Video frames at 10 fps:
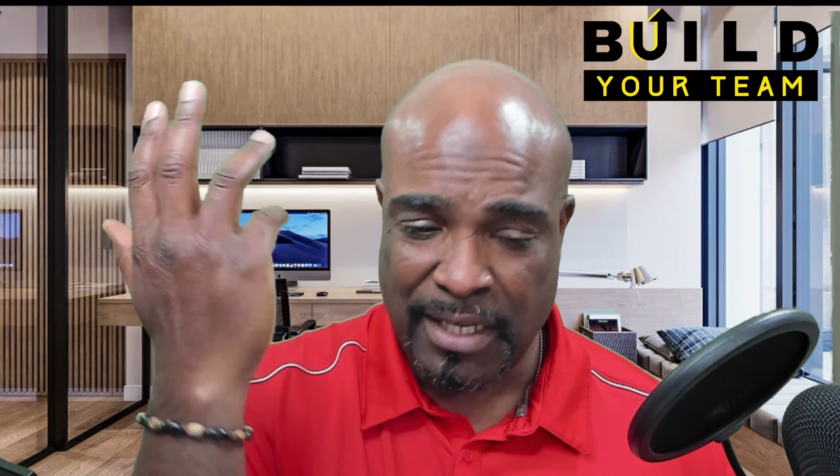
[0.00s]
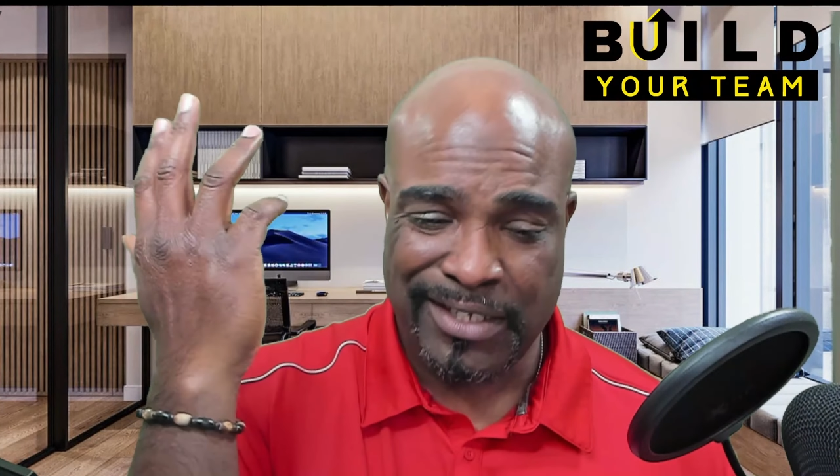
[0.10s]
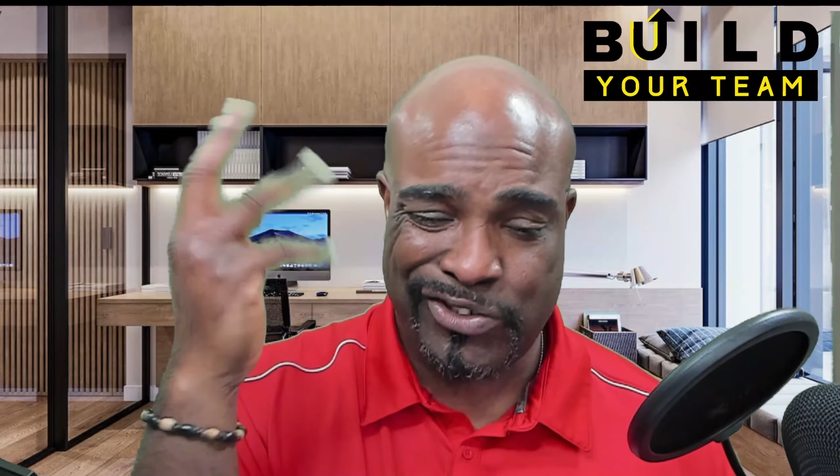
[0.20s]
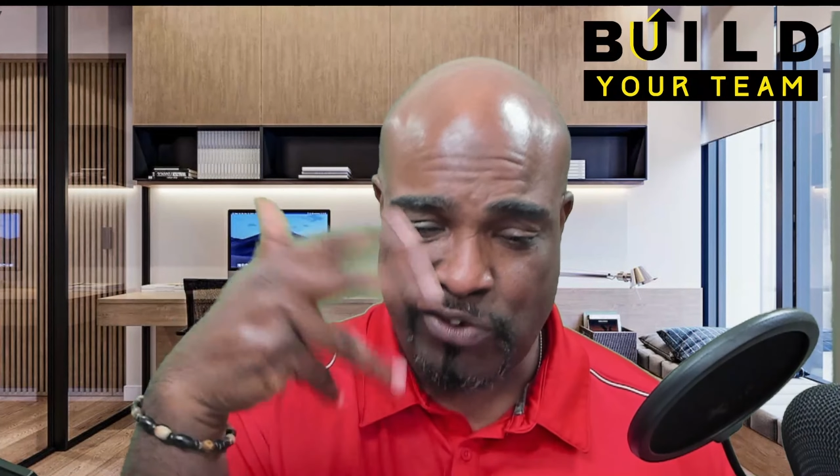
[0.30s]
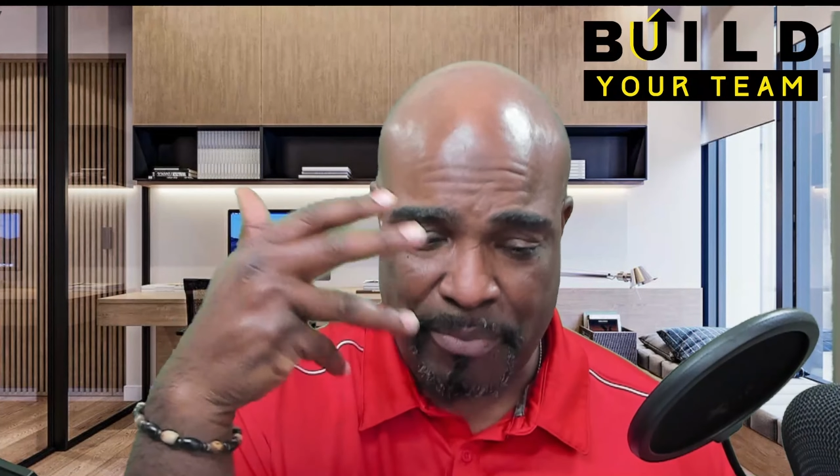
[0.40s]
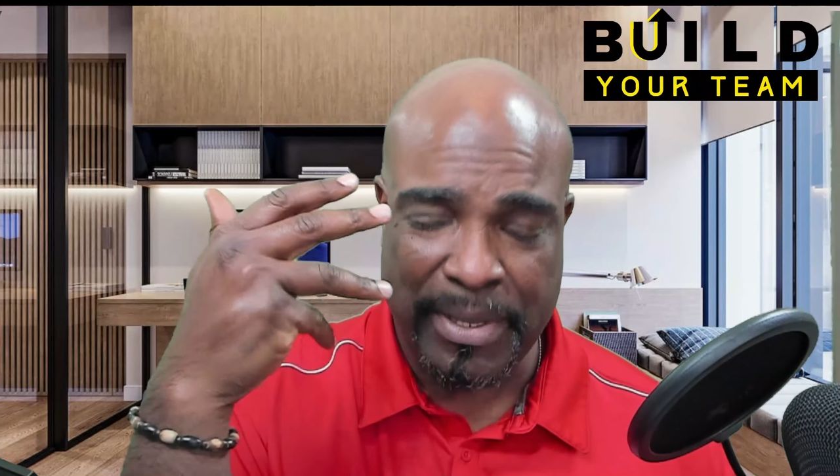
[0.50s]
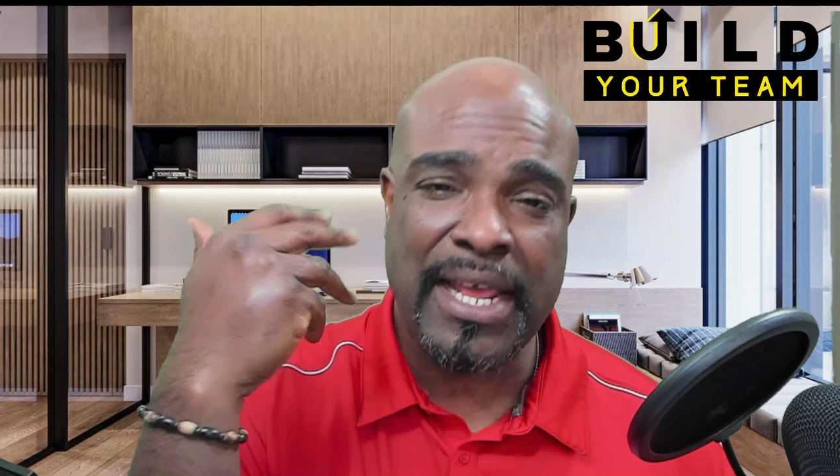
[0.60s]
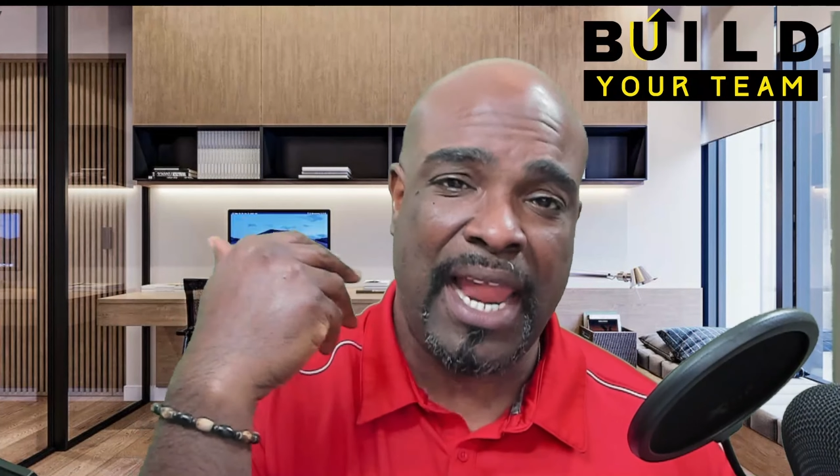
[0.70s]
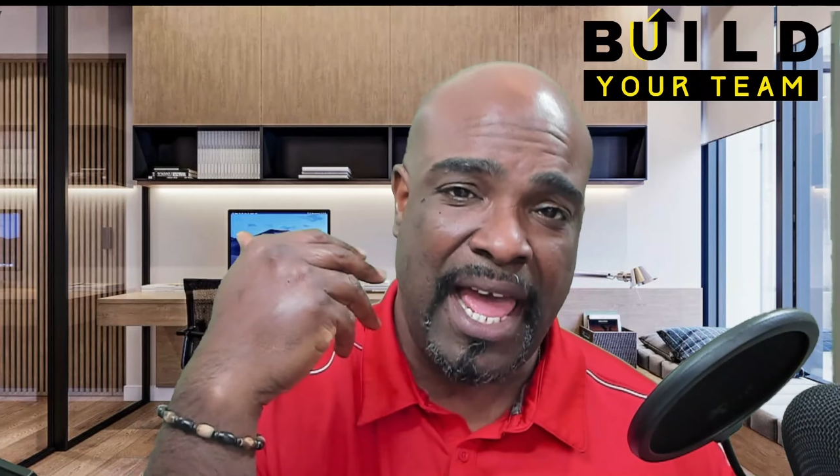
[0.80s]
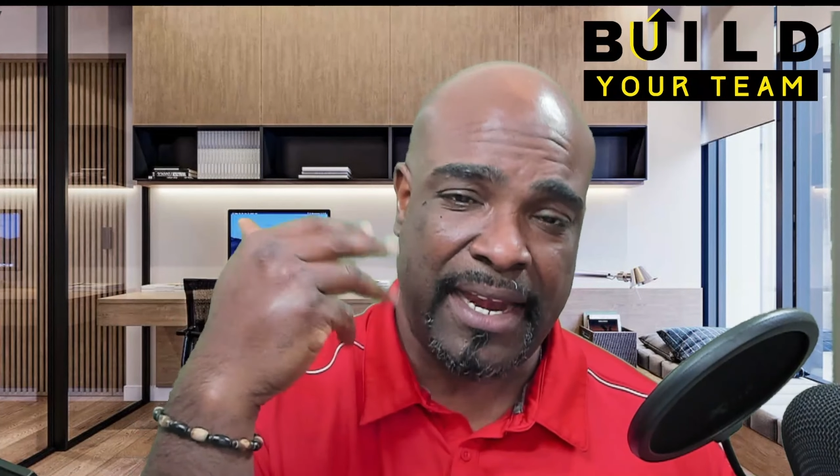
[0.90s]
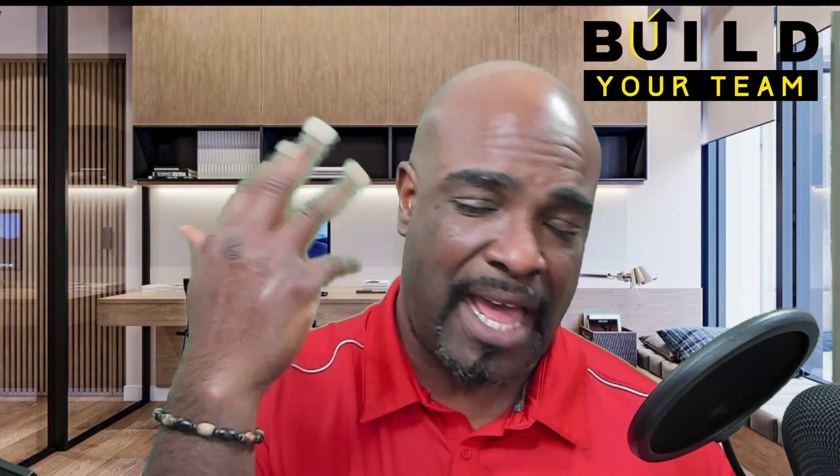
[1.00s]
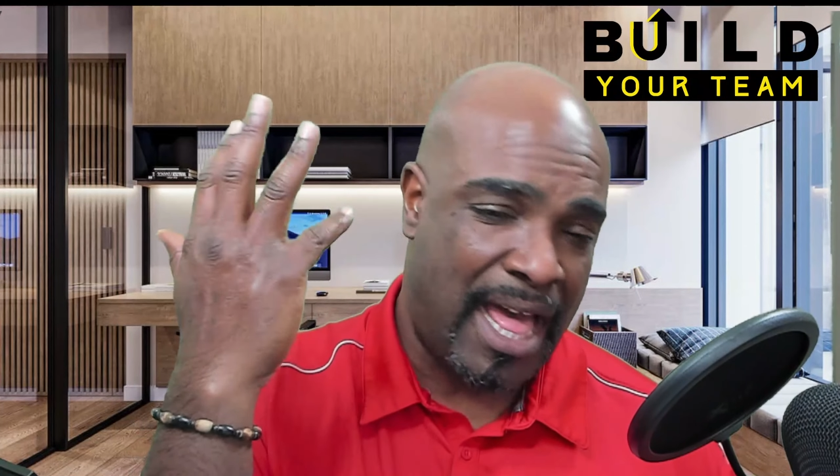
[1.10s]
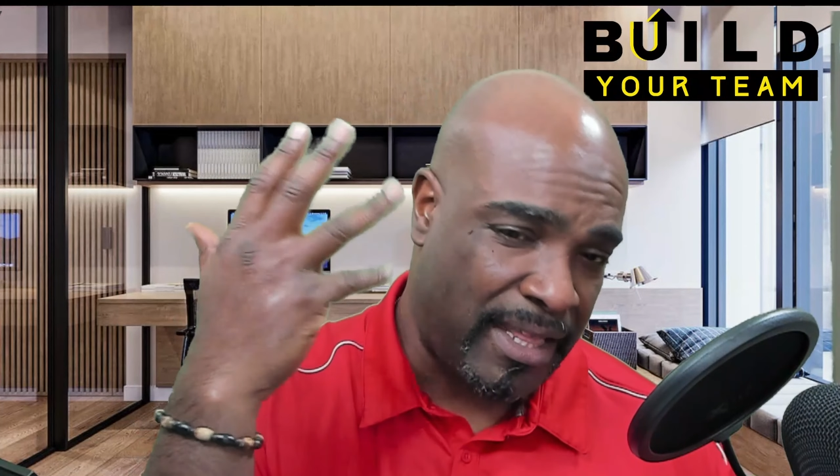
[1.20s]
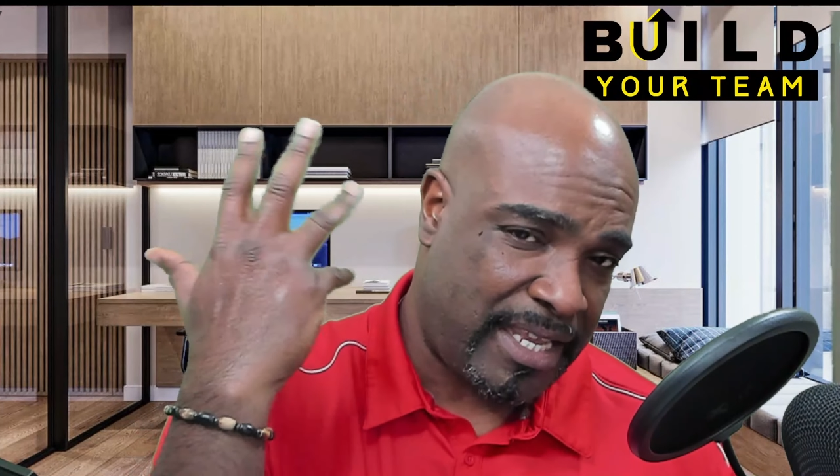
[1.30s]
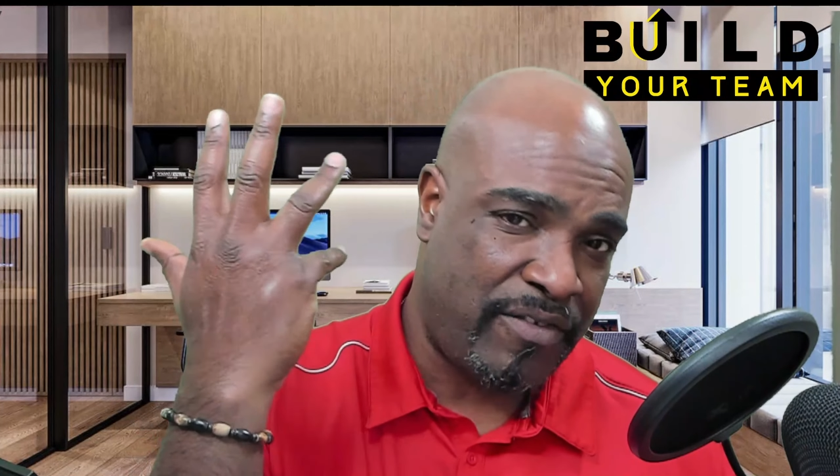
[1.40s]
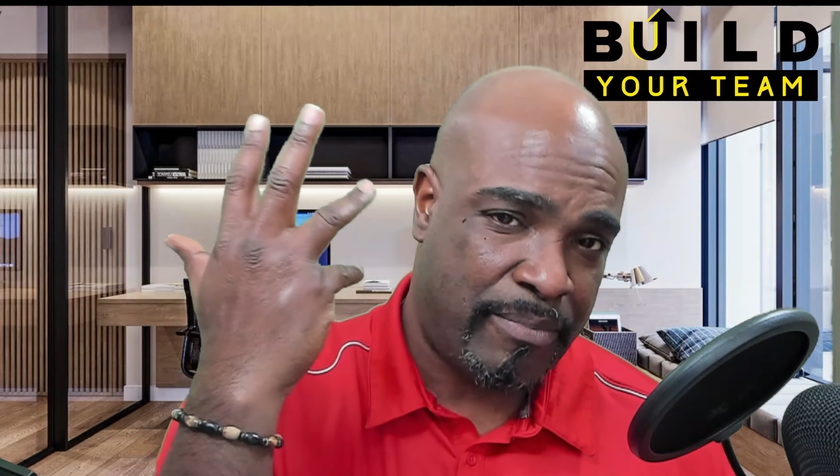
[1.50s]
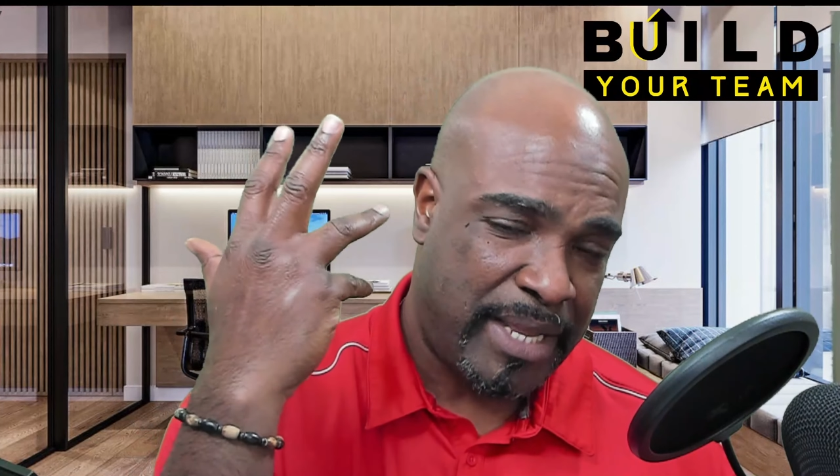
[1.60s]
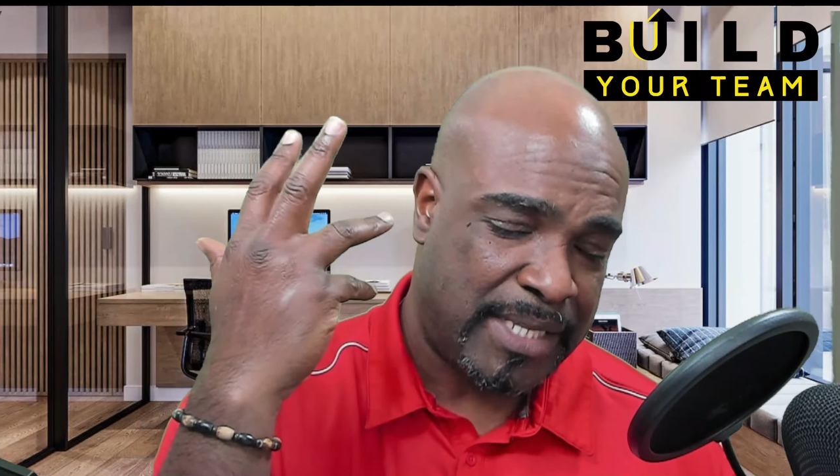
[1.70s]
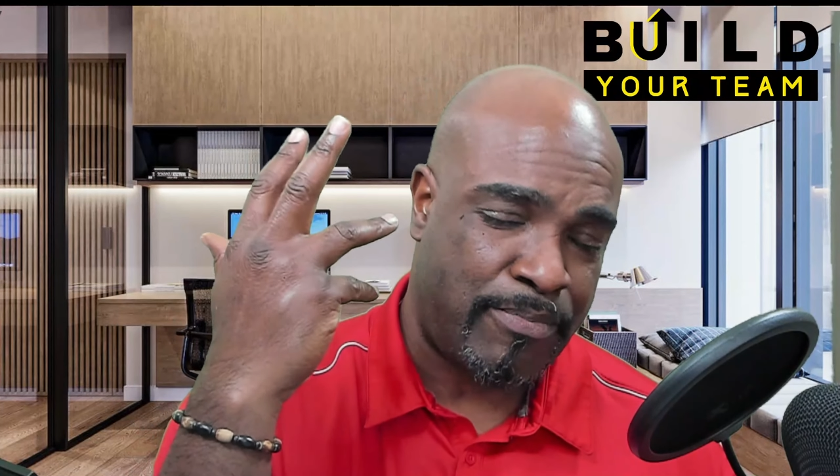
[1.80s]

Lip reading: Drop me a line. I'll give you best